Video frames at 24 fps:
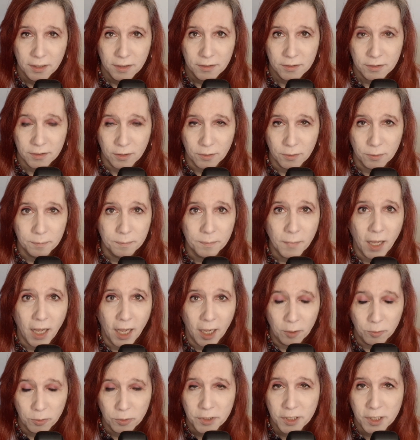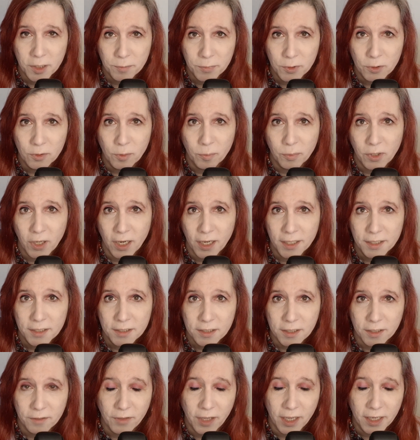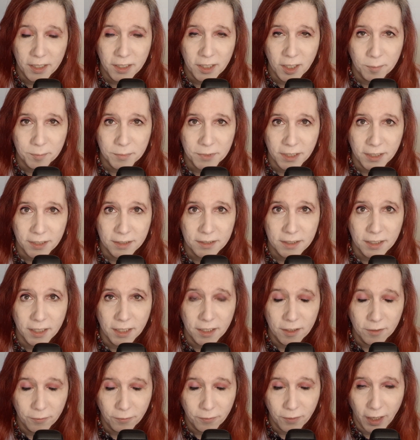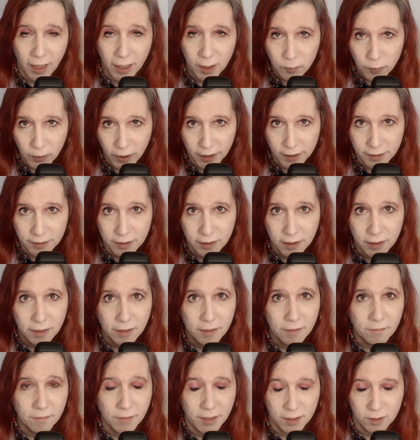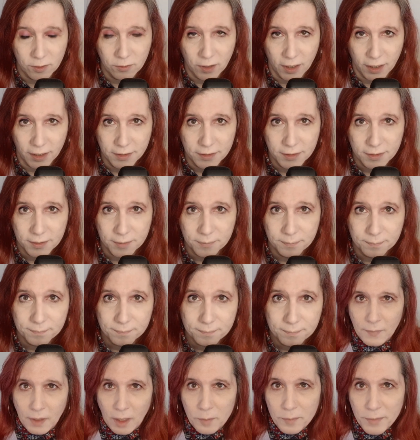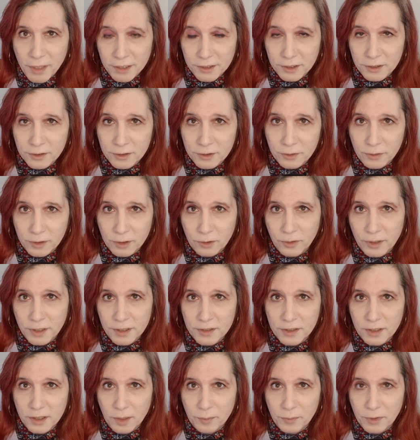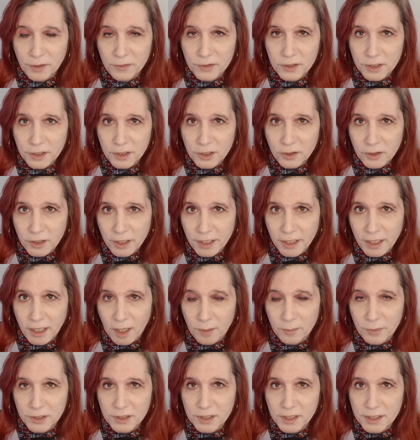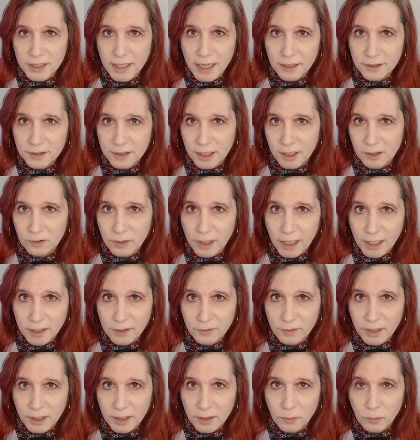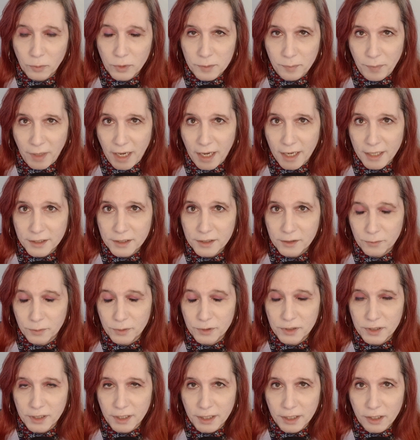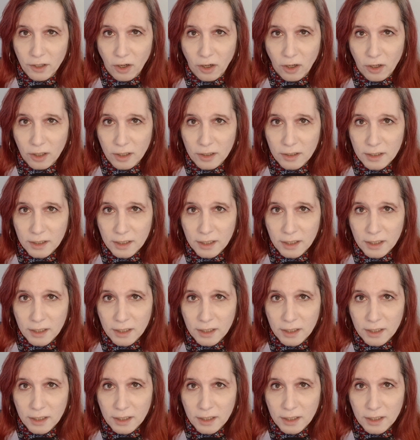So I will keep you apprised of any updates if and when they arise. A measure to increase the number of security cameras in downtown Reykjavík was passed through City Hall.